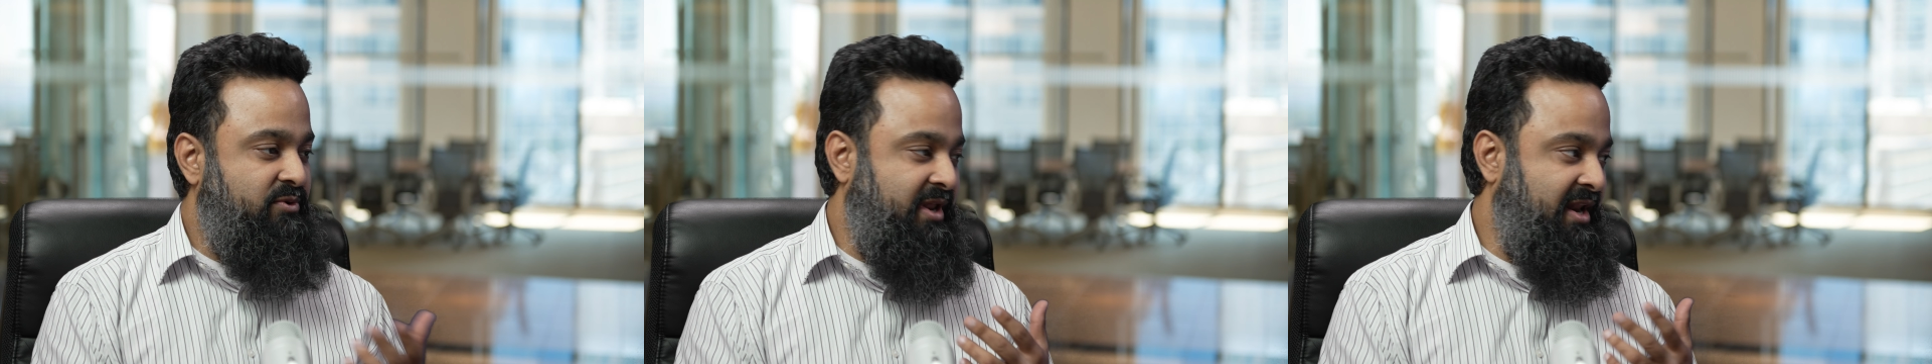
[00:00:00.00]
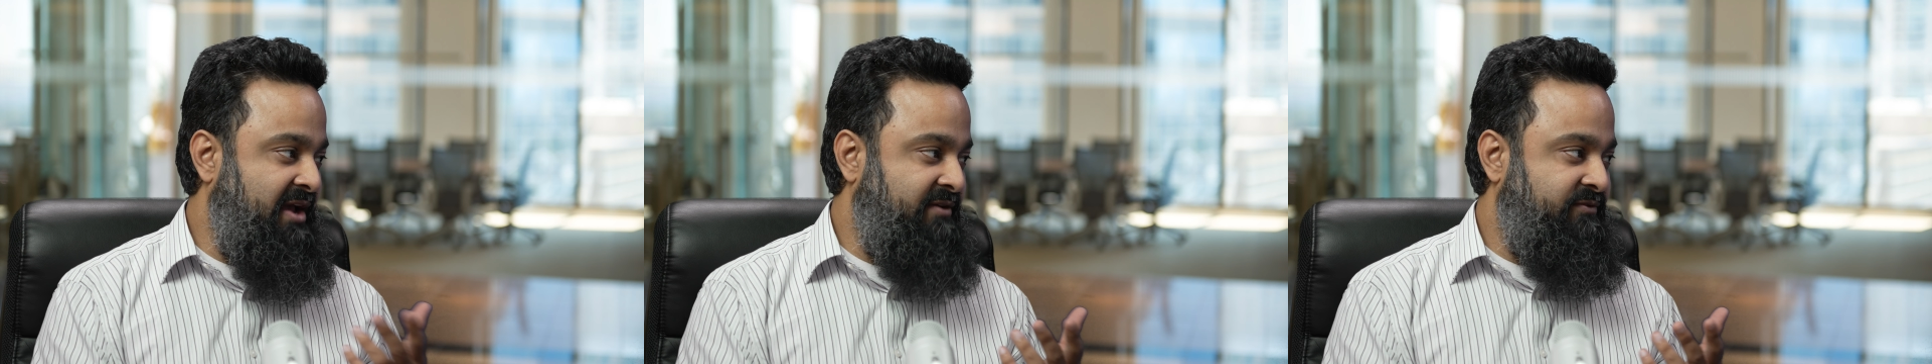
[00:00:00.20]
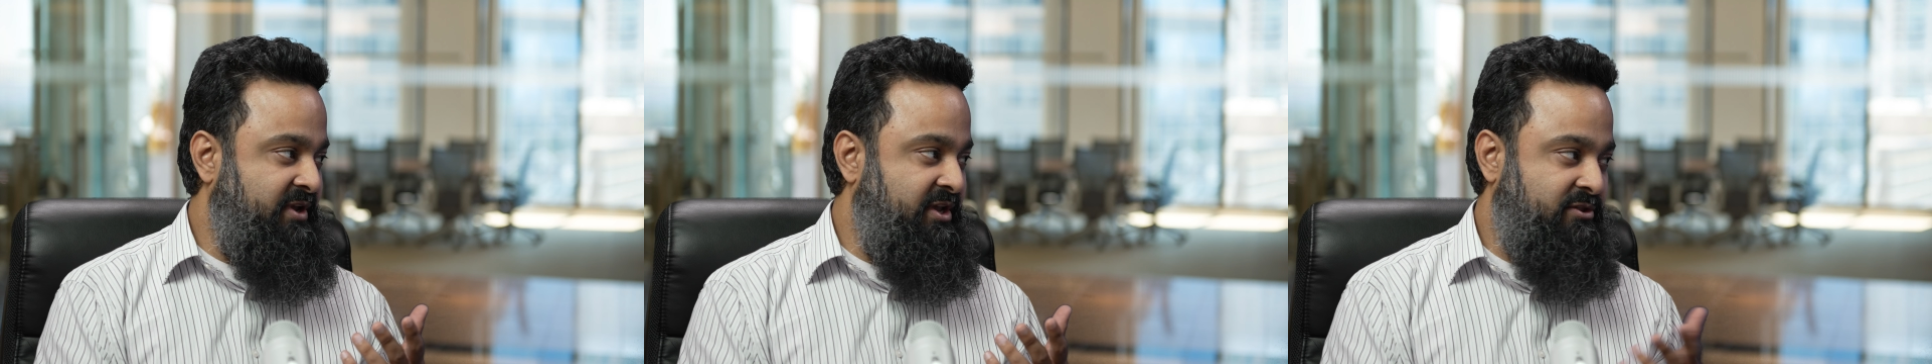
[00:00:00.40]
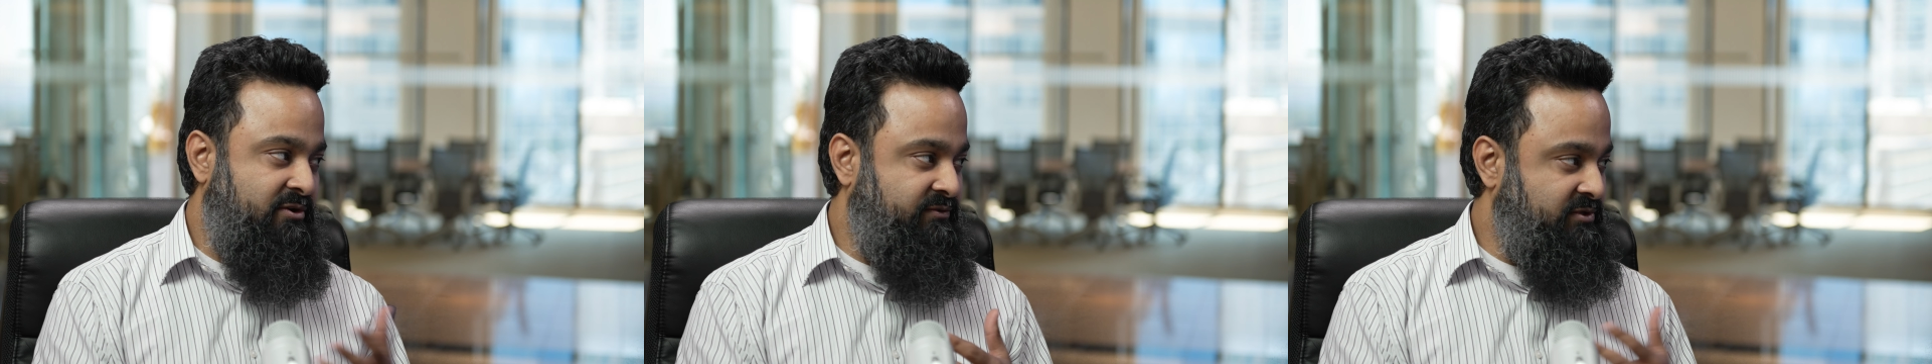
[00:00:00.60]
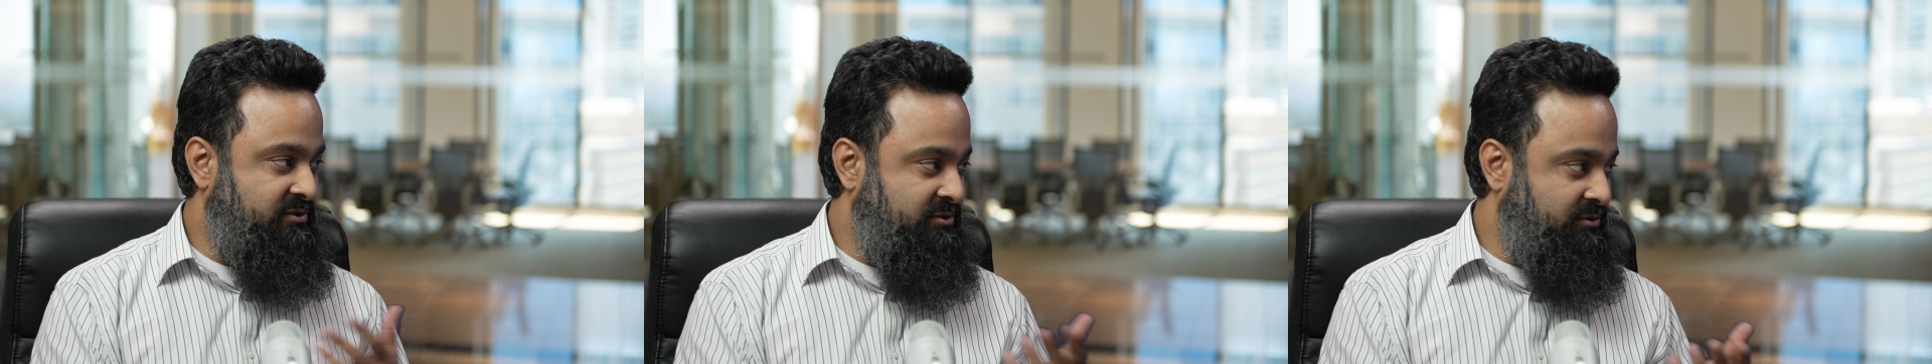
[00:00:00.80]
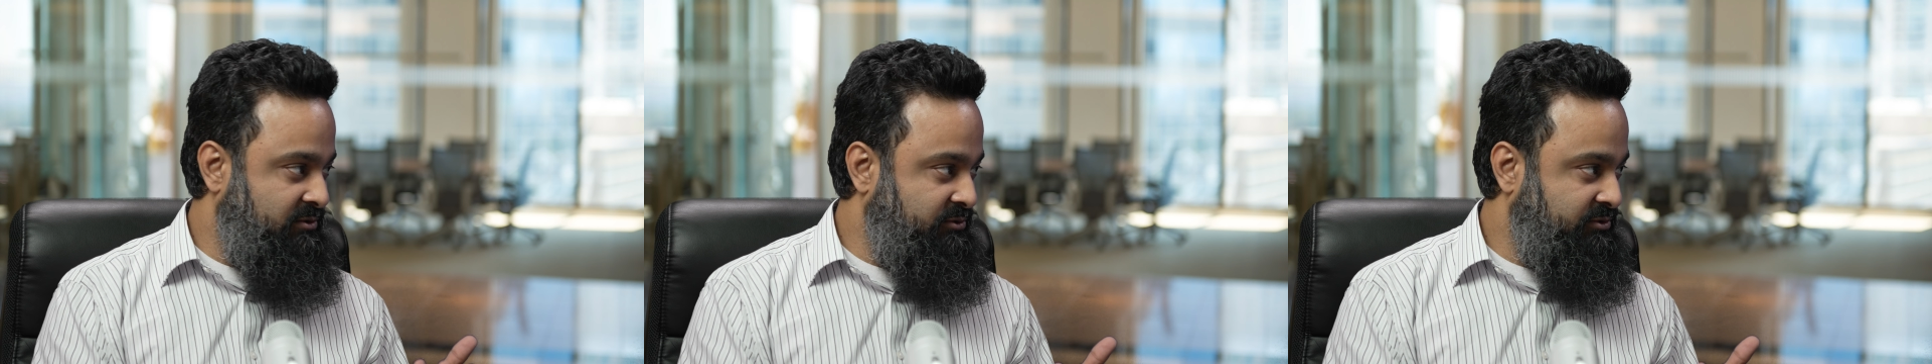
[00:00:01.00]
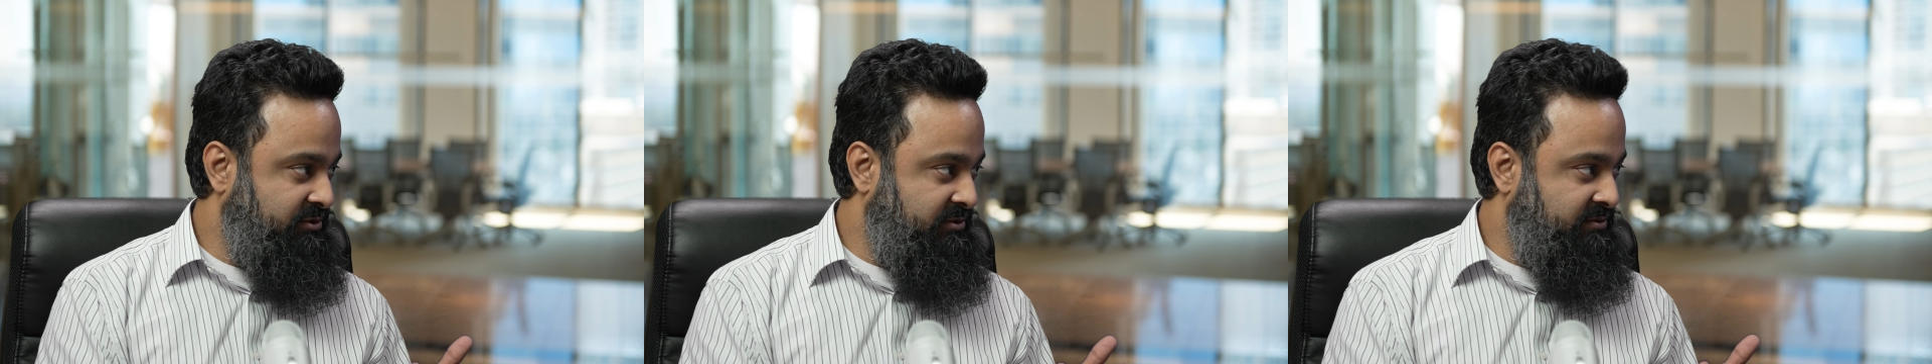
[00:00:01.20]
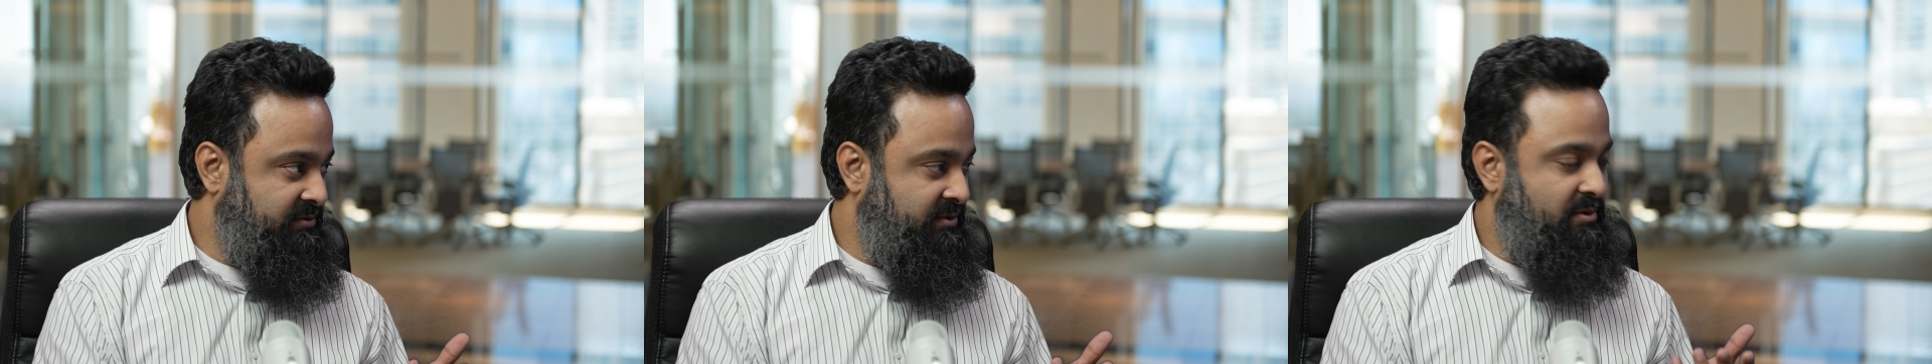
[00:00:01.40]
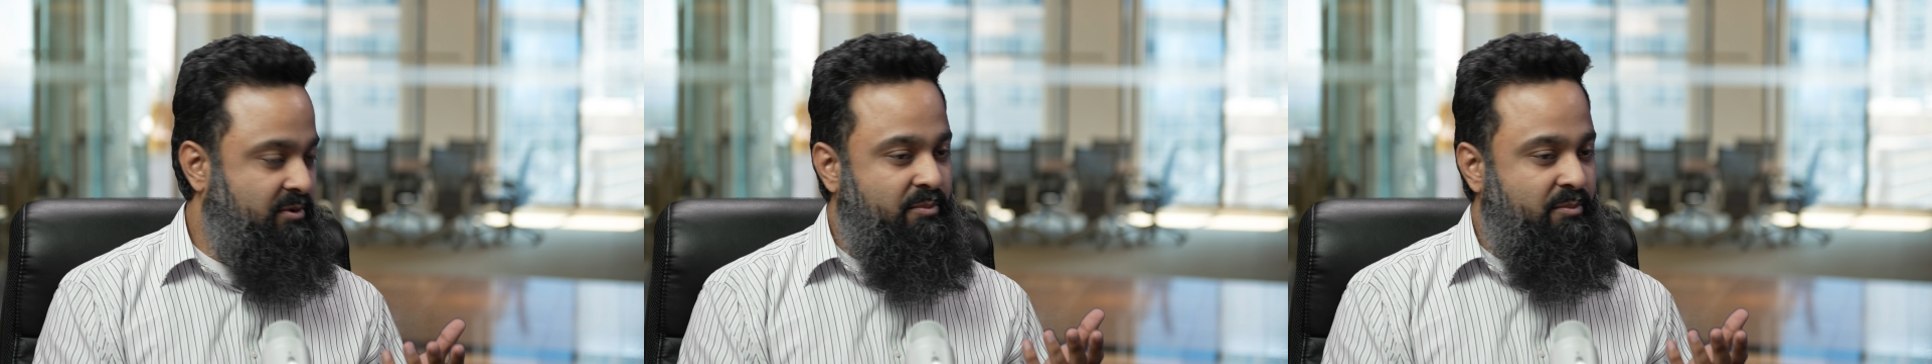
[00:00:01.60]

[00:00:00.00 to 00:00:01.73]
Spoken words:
can have either of the solution